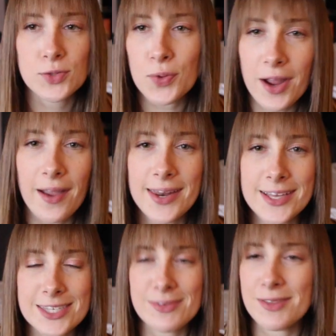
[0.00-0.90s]
Let's work on
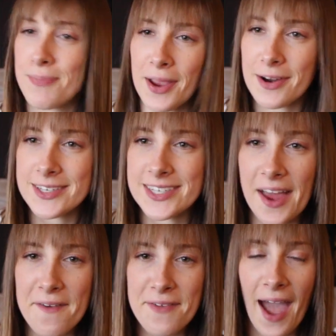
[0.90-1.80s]
getting some of the bigger
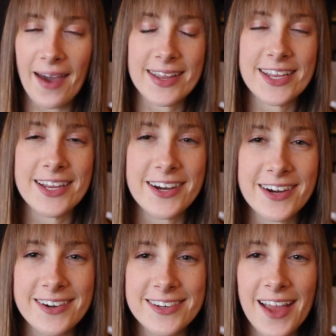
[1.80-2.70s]
stuff out of
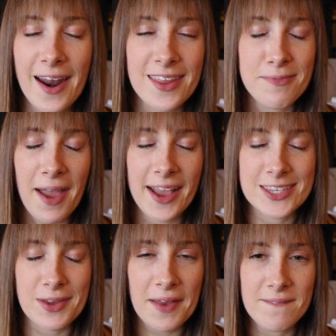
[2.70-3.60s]
here, out of the
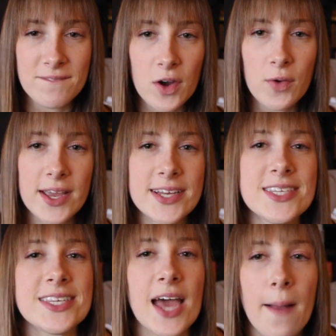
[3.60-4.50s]
bag, so I can
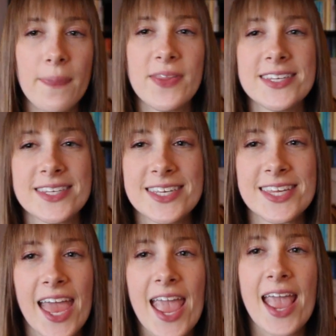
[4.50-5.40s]
focus. This
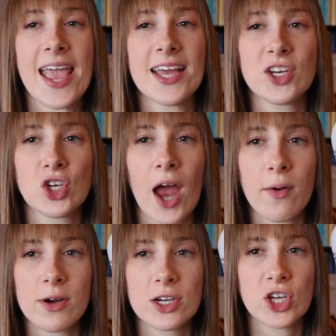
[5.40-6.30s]
is a
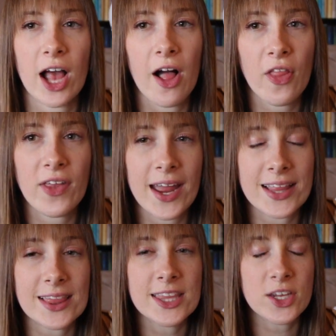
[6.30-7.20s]
shower gel that
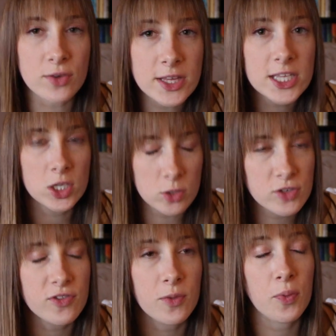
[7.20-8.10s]
I literally
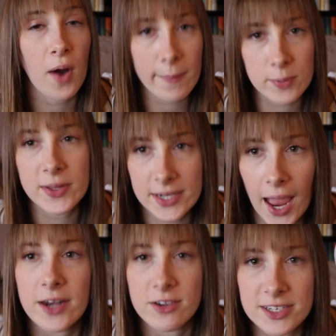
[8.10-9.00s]
used for probably
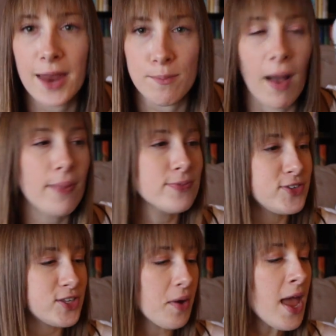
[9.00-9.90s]
9 or 10
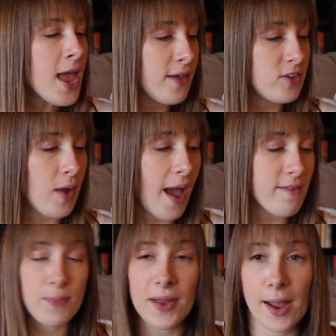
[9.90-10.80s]
months. So if you
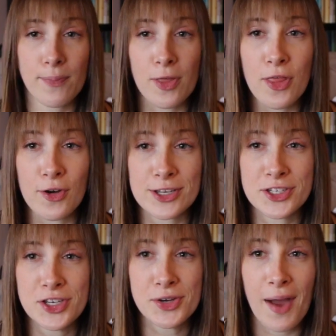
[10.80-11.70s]
ever pick up the
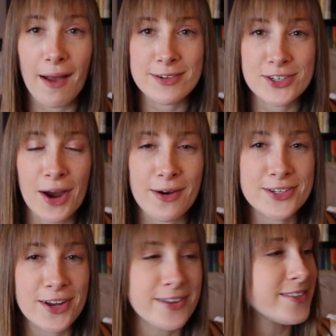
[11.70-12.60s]
32-ounce
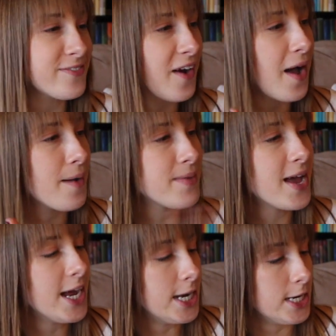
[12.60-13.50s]
shower gels from
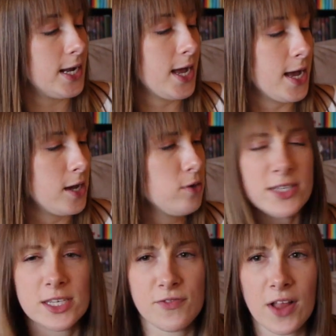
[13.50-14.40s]
who
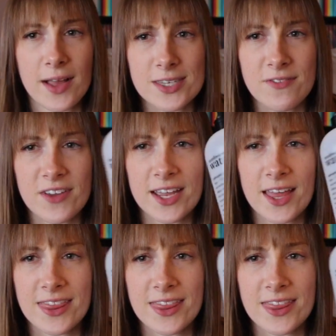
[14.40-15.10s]
is this, Philosophy?